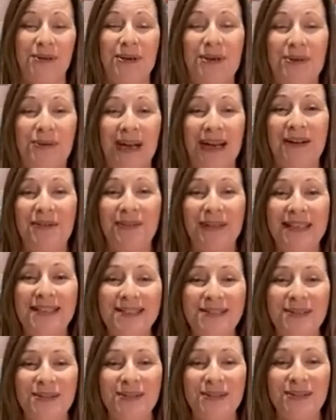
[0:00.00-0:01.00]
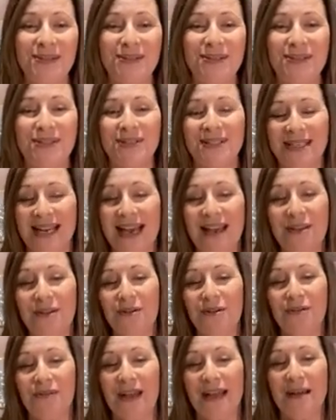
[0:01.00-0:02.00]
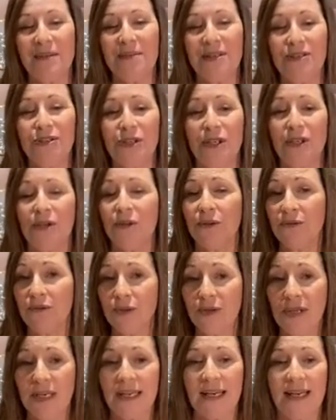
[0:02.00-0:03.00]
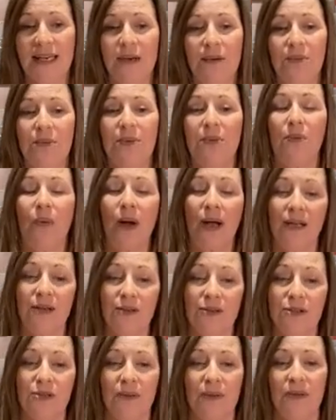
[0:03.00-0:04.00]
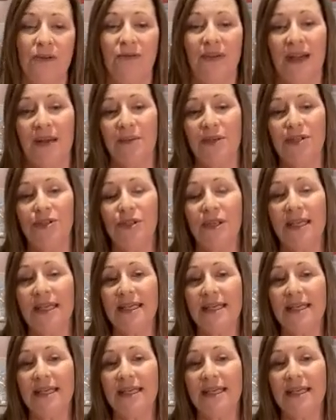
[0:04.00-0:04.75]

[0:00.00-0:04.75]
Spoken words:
A great resource to start your family tree, or if you need help while you're doing your family tree,